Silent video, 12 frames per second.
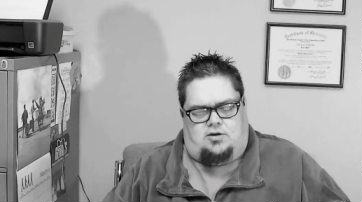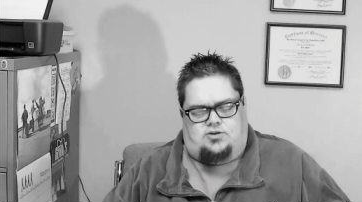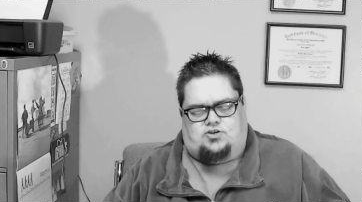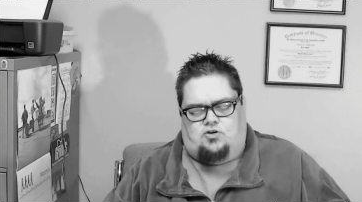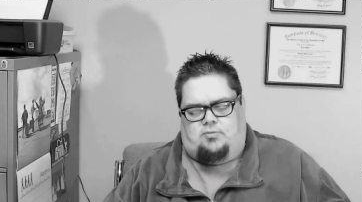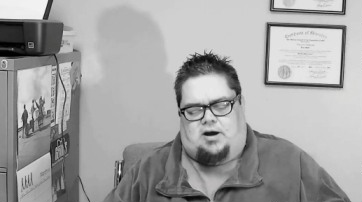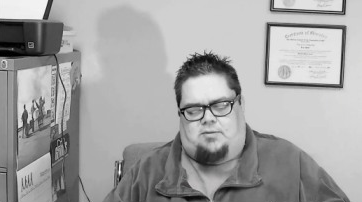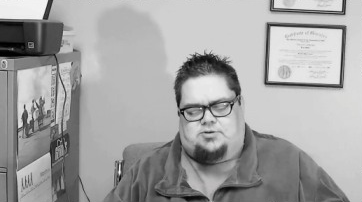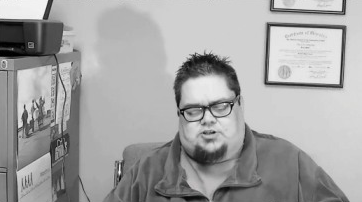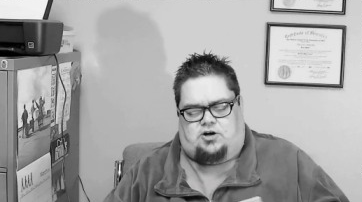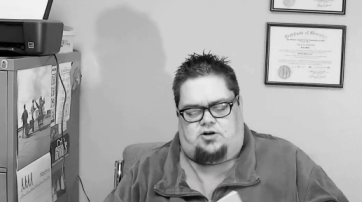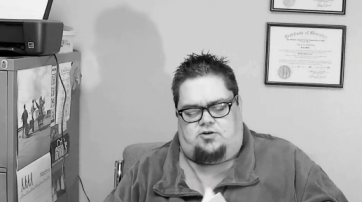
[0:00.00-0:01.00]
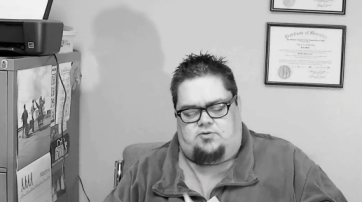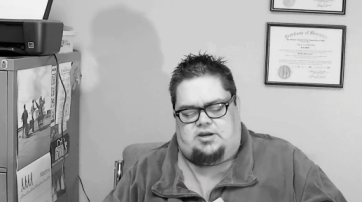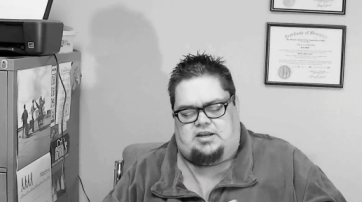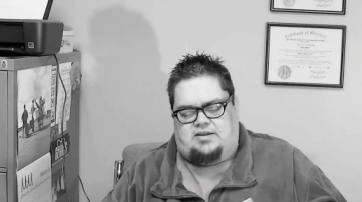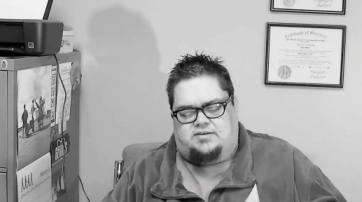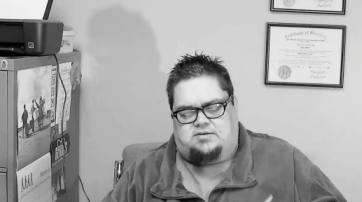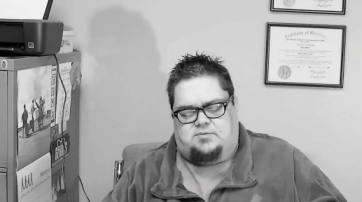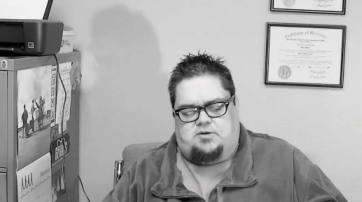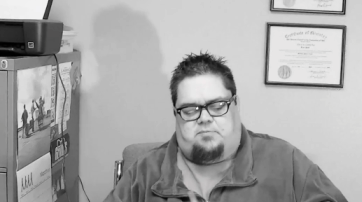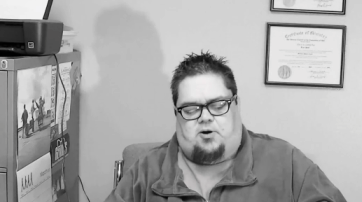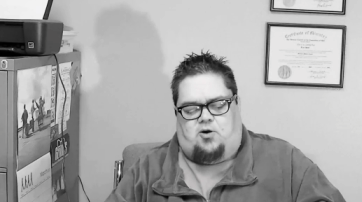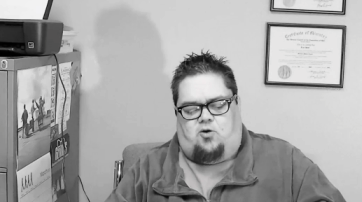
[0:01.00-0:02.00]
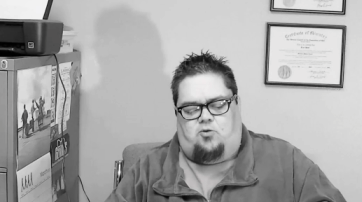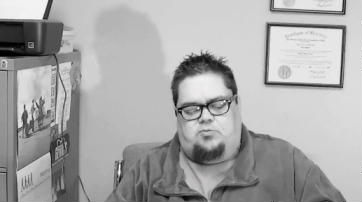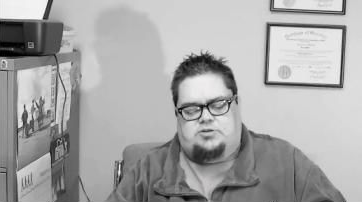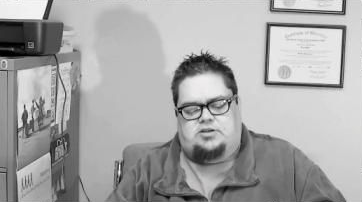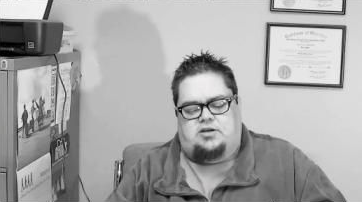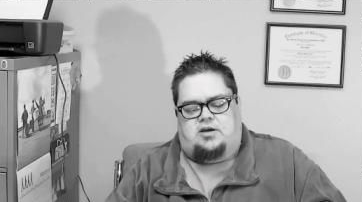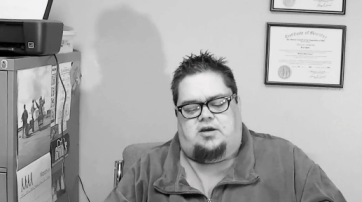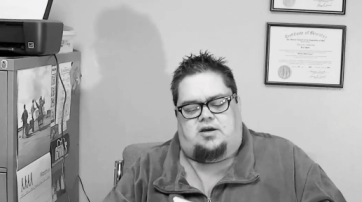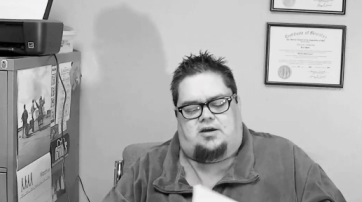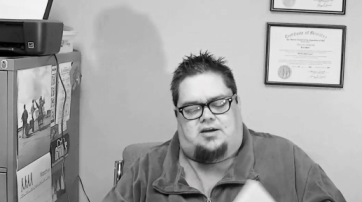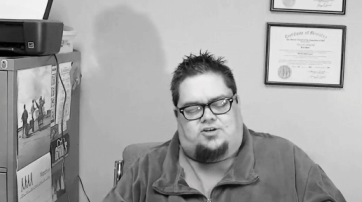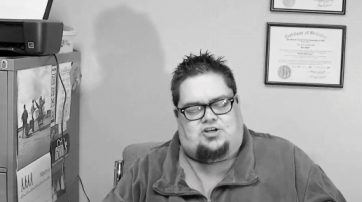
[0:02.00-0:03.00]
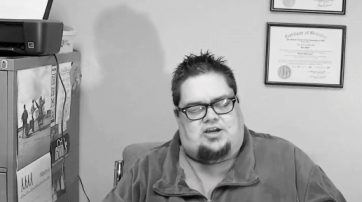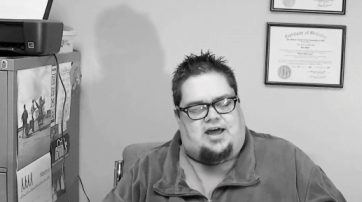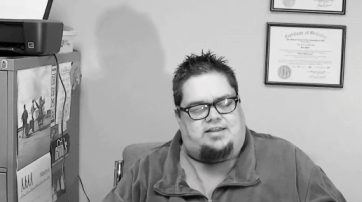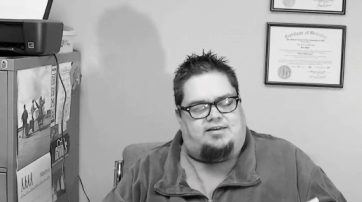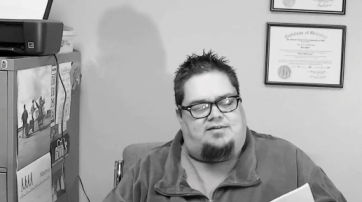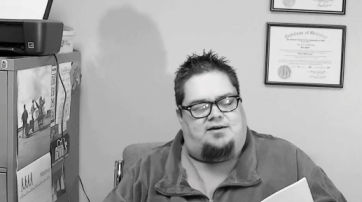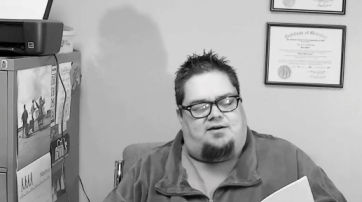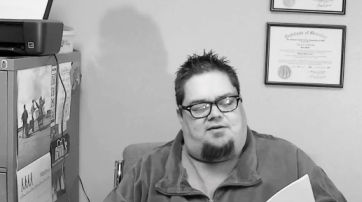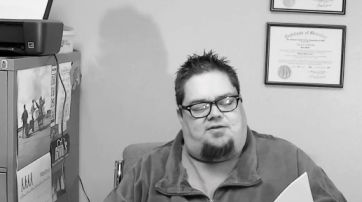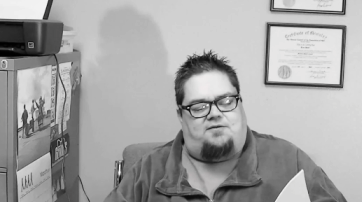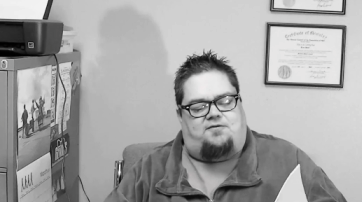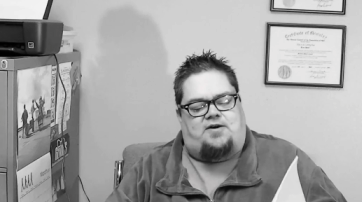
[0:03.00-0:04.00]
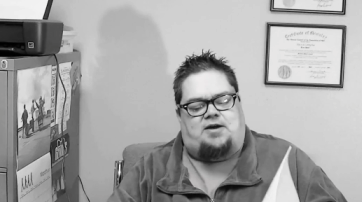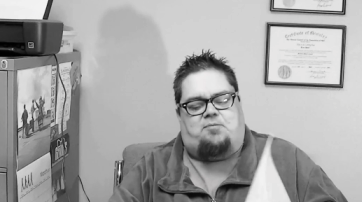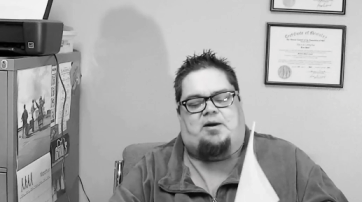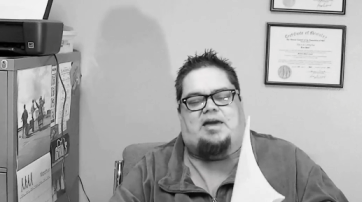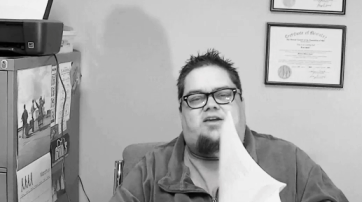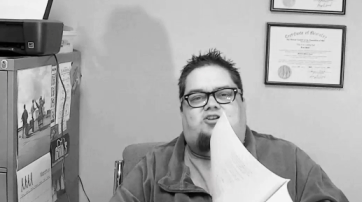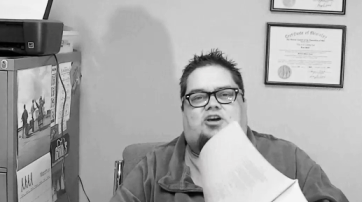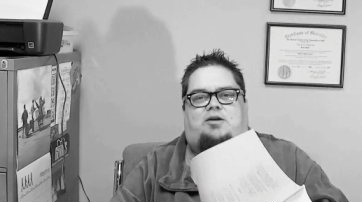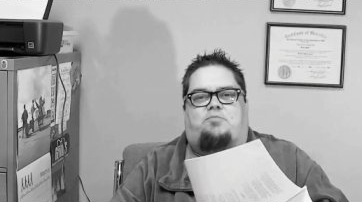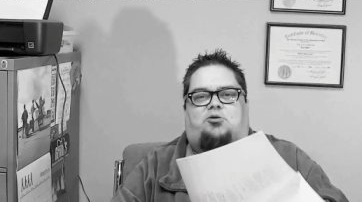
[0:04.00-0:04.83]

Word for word: So Mom started reading some of the poems and she got to the, the fake page I